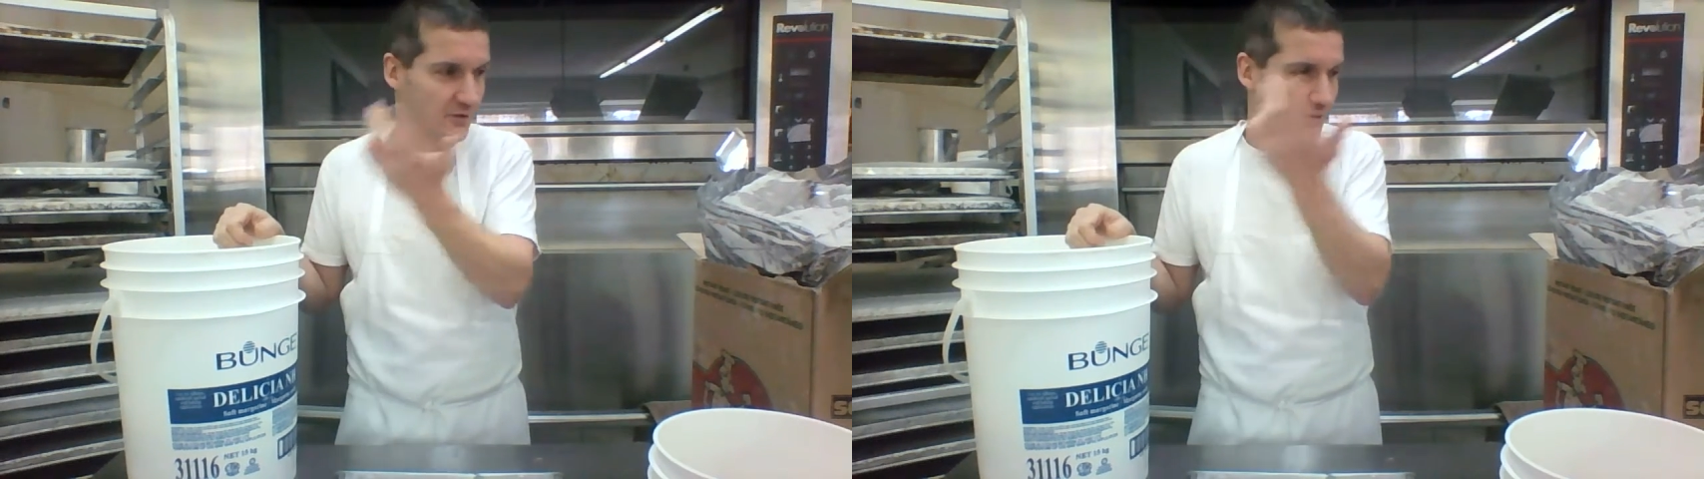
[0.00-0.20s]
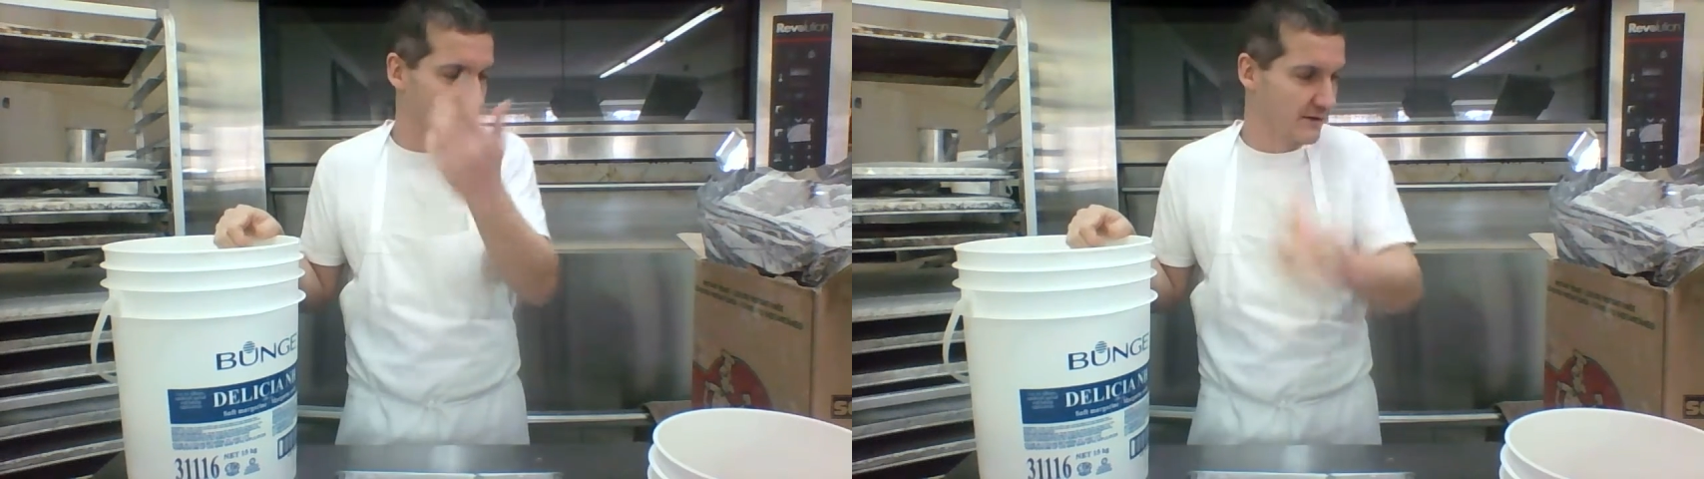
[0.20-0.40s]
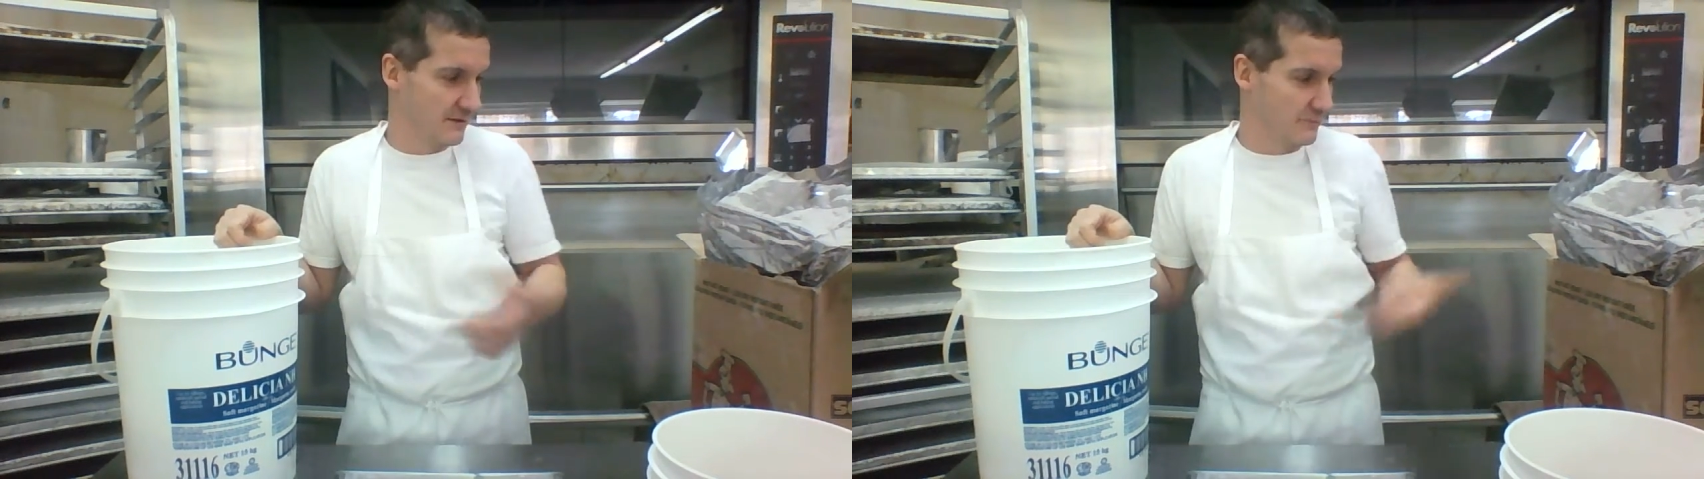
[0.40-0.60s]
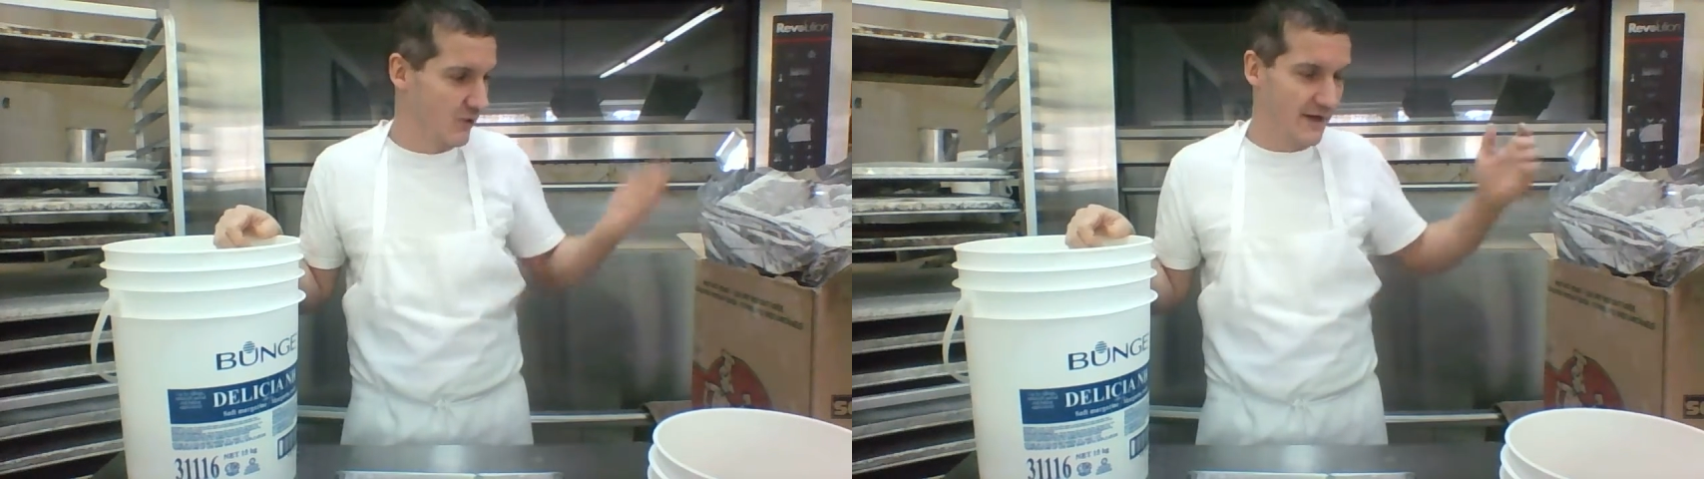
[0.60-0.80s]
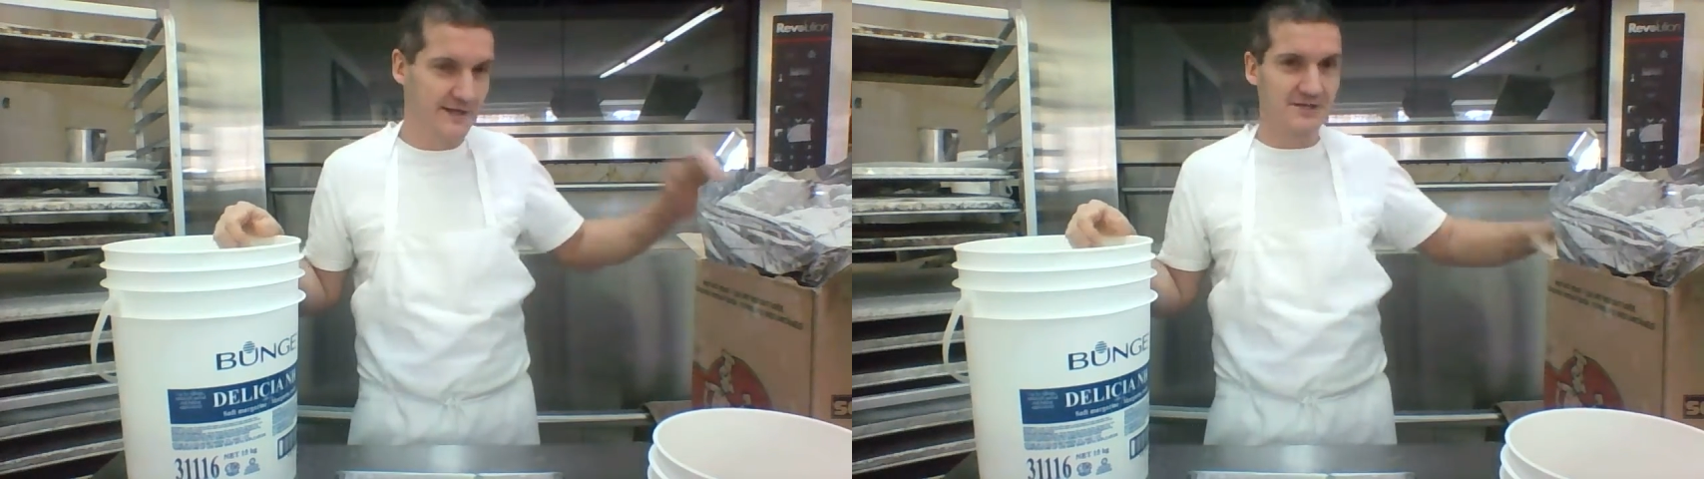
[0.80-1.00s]
Well,
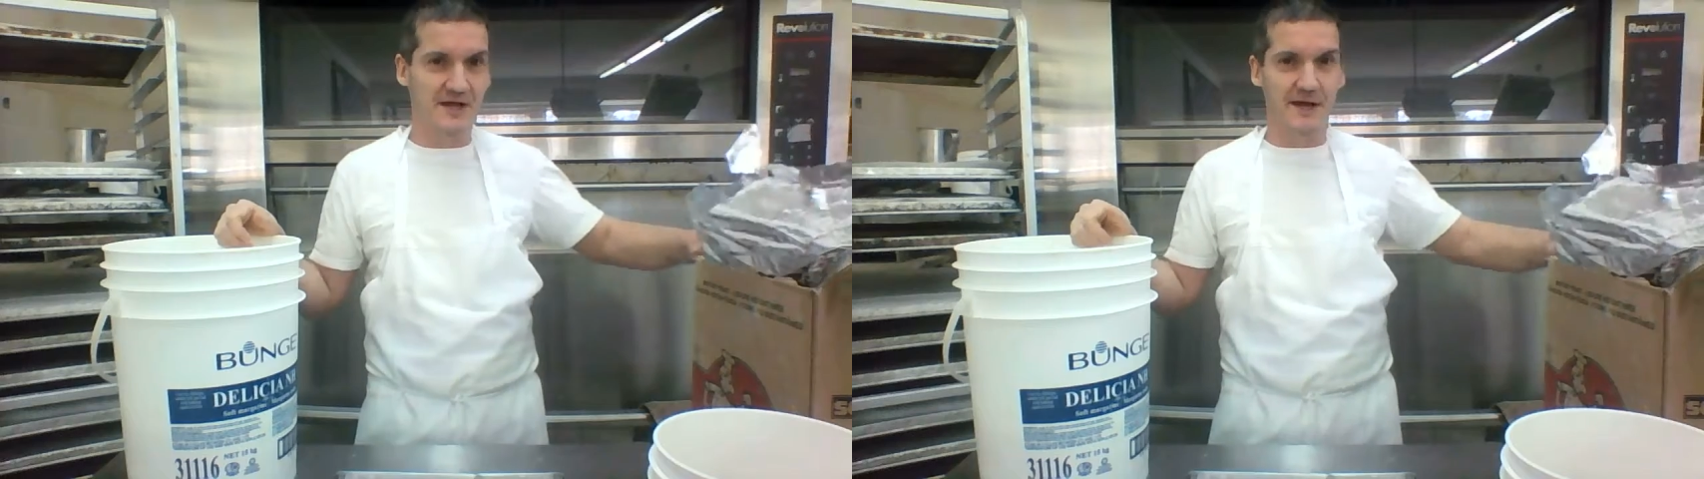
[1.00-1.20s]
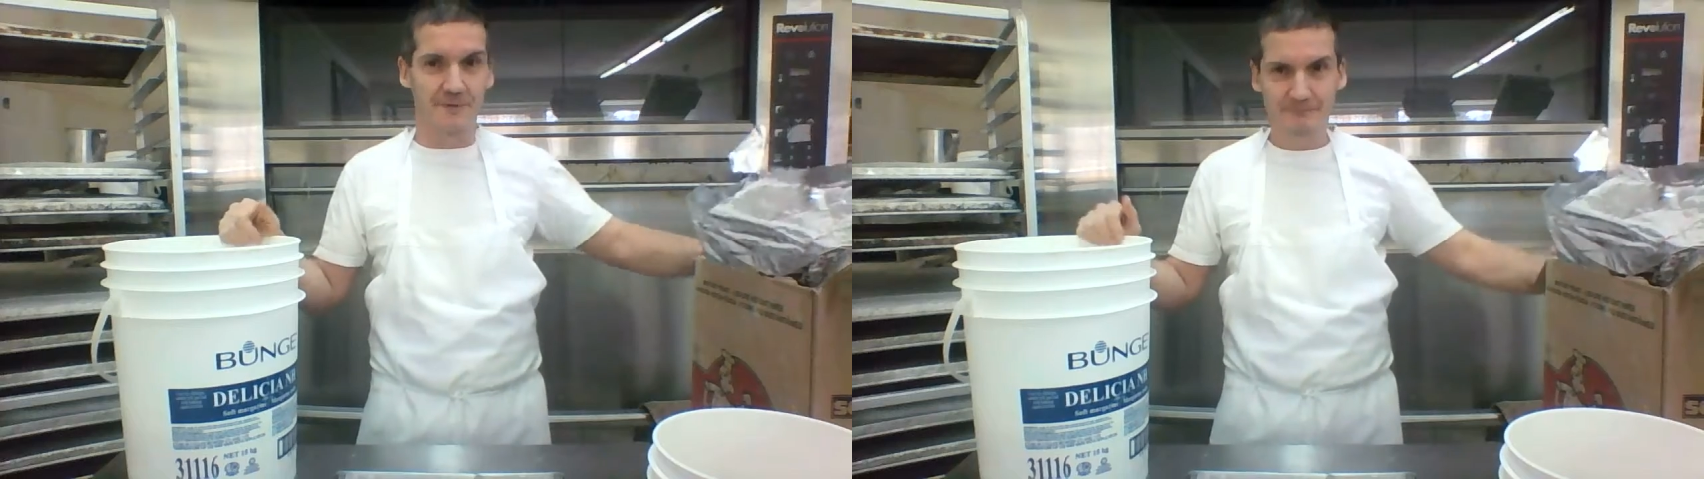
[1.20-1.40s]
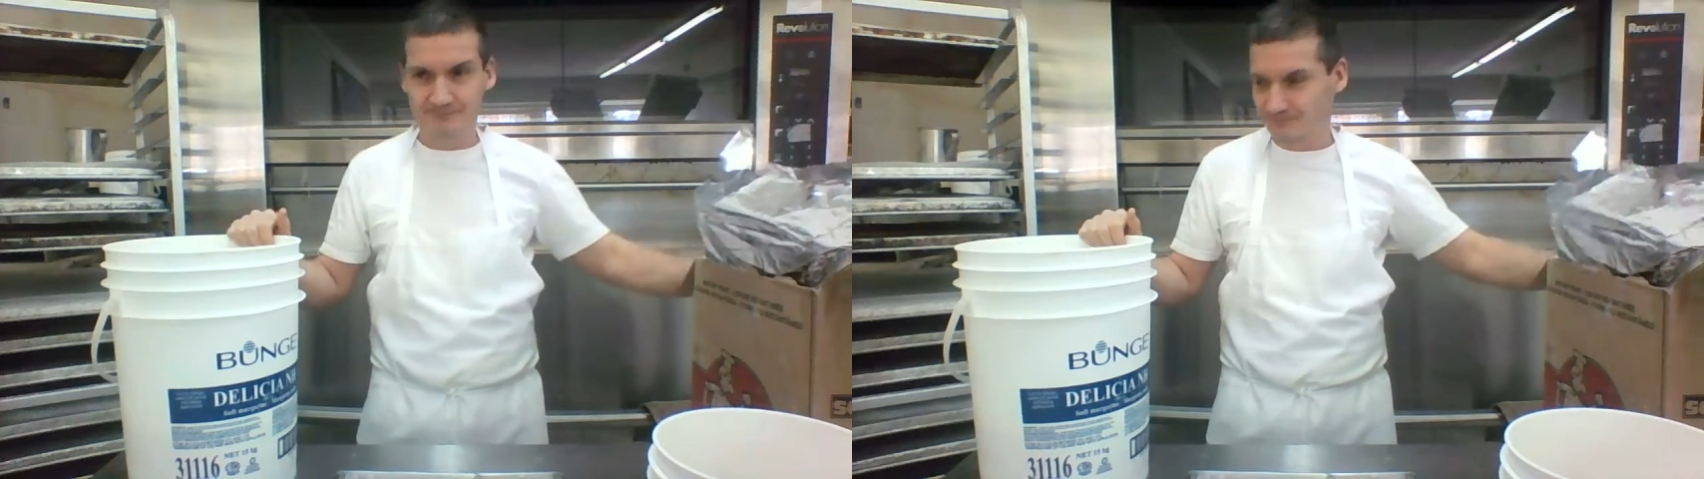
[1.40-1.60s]
why is that?